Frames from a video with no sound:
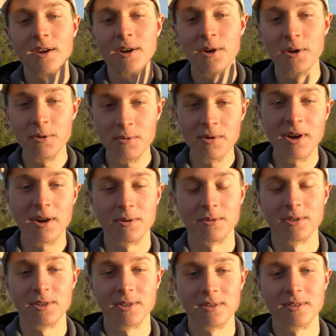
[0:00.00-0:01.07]
Who
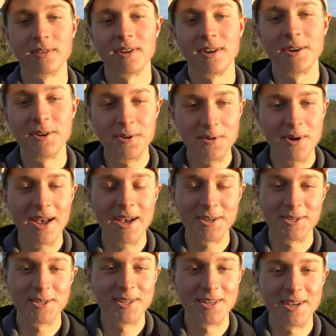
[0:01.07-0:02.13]
knows? Who
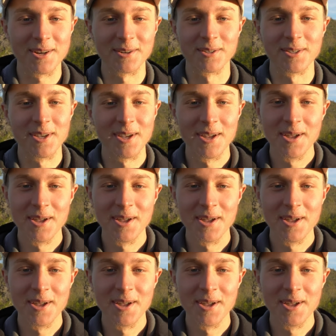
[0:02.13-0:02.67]
actually knows?